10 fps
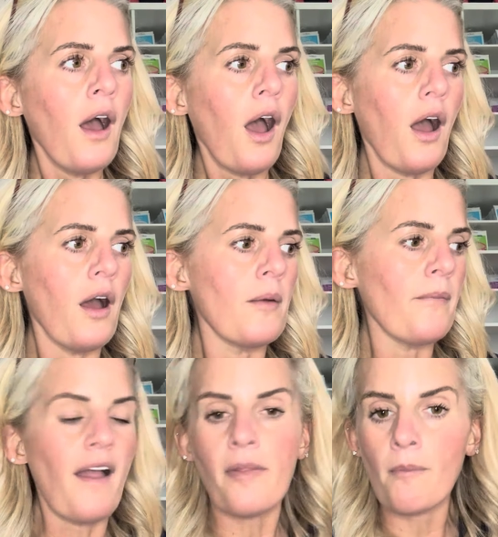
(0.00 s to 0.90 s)

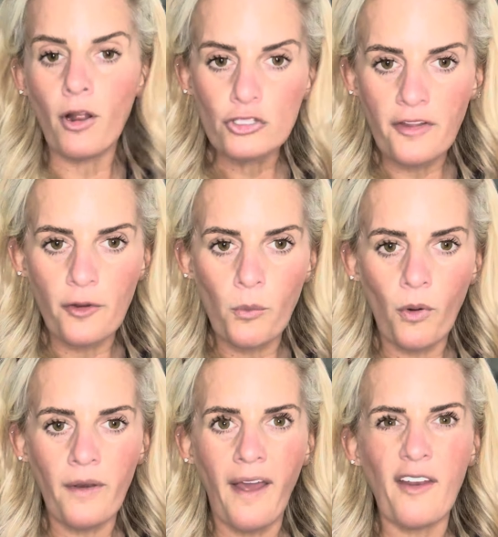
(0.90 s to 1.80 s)
as much as you
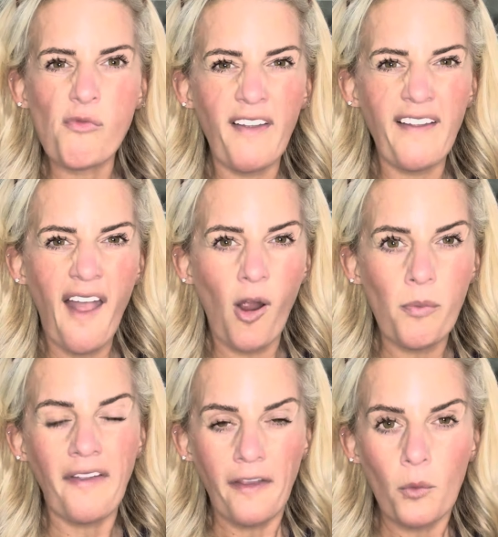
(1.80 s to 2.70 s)
want, and it really
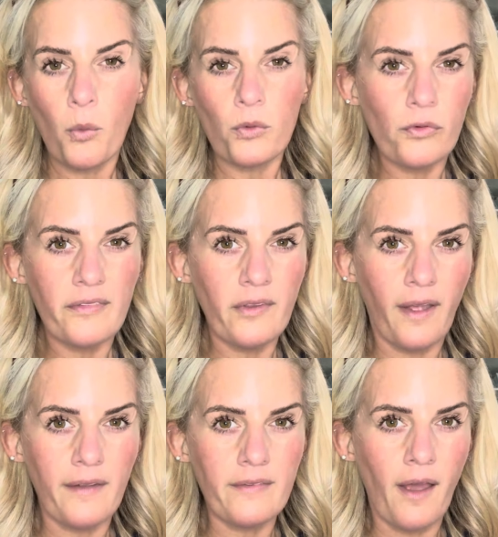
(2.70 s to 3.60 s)
helps get your water
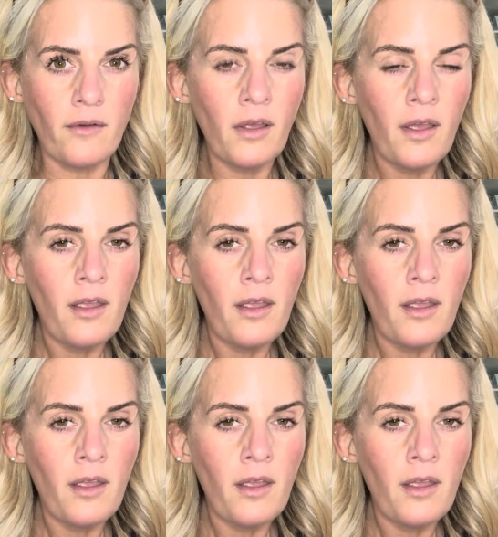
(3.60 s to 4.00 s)
intake down.